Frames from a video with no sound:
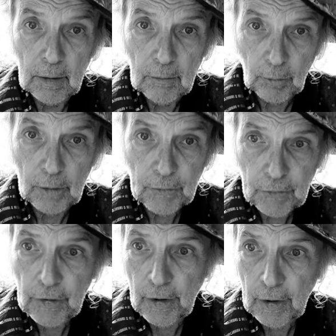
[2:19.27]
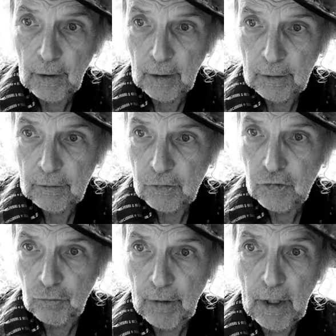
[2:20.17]
Once a year,
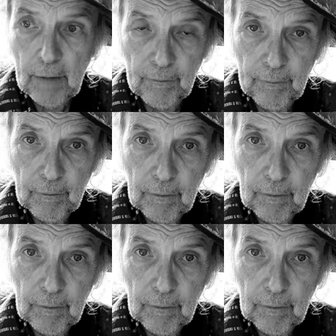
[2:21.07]
Sharif